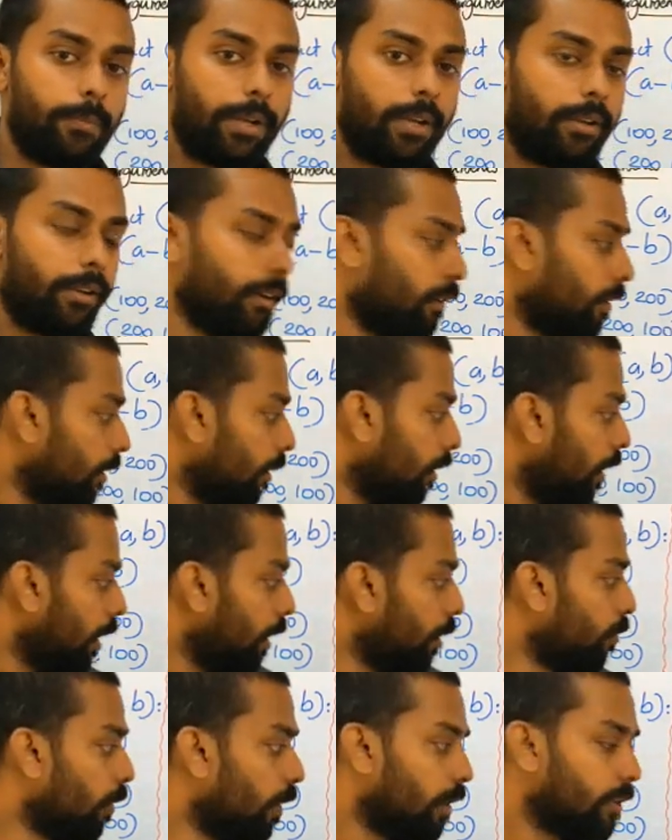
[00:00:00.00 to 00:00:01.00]
printed.
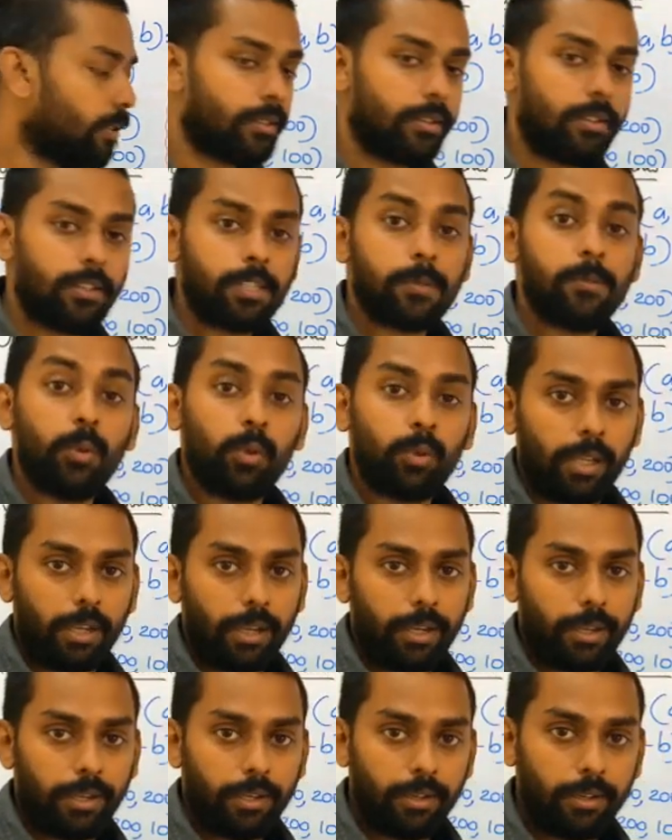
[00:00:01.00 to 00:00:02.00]
It works
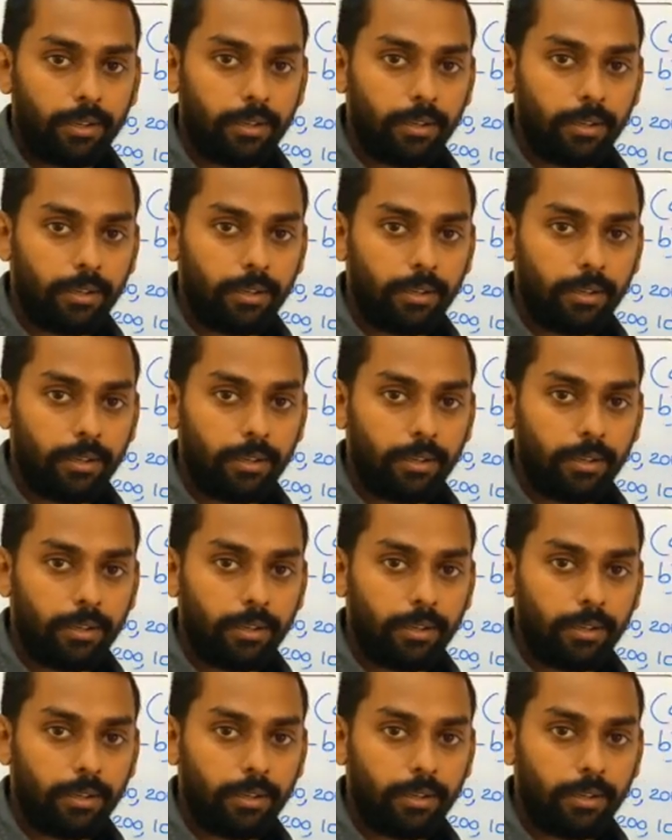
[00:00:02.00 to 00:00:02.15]
smoothly.